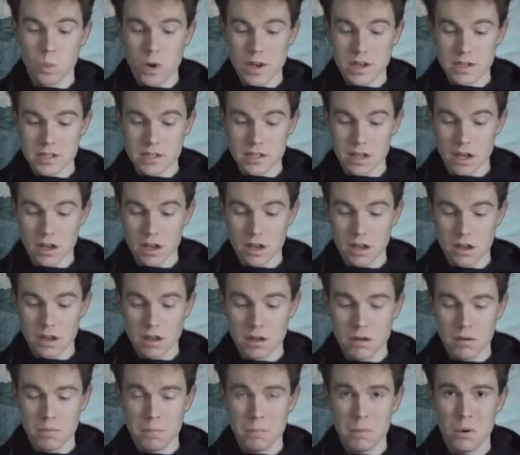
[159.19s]
Winter.
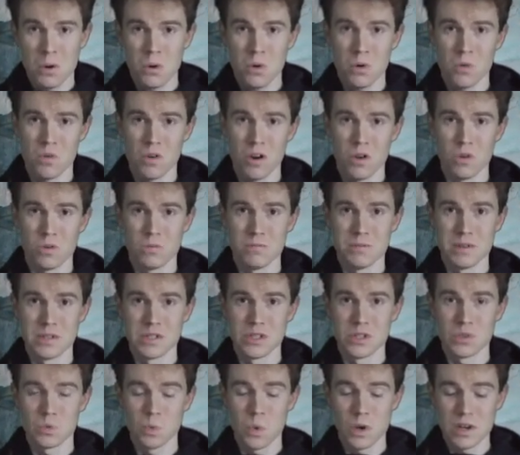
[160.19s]
Poor old
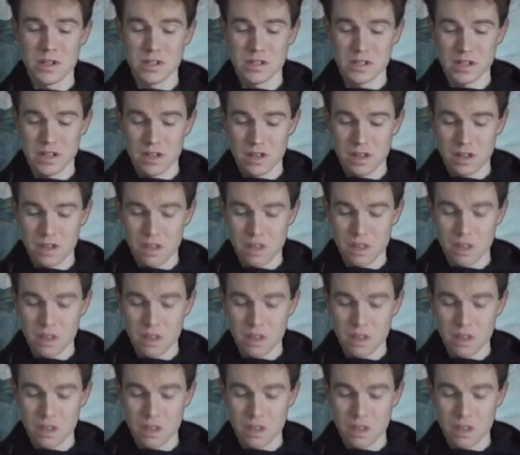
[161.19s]
Mrs. Winter.